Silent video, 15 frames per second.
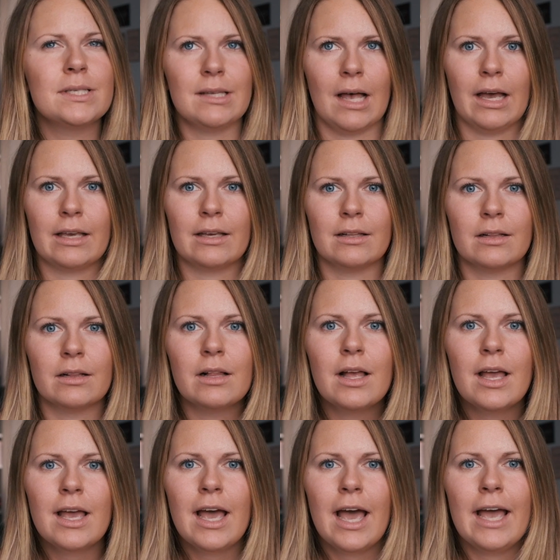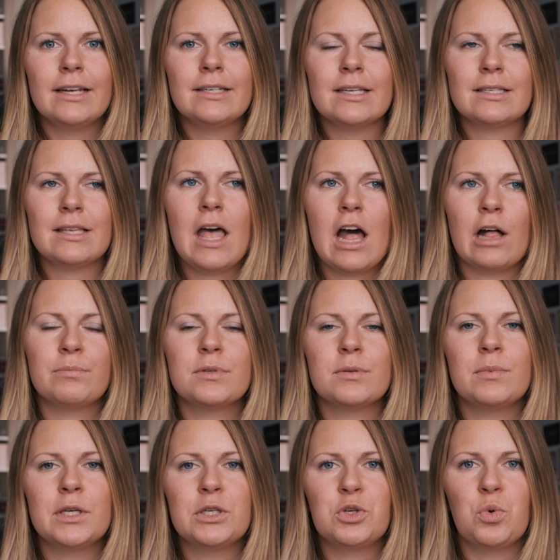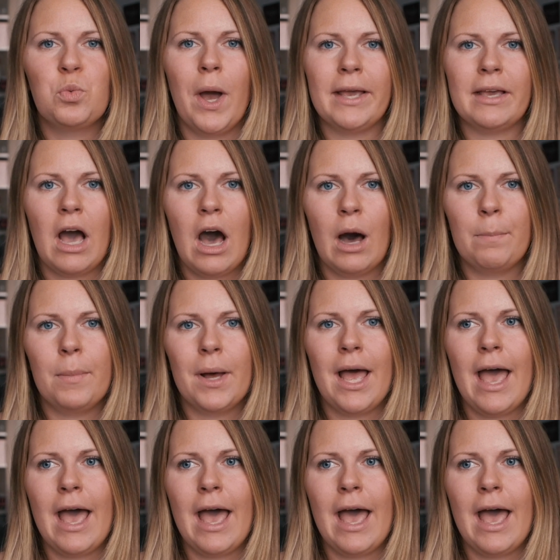Cycle, and this helps me to wake up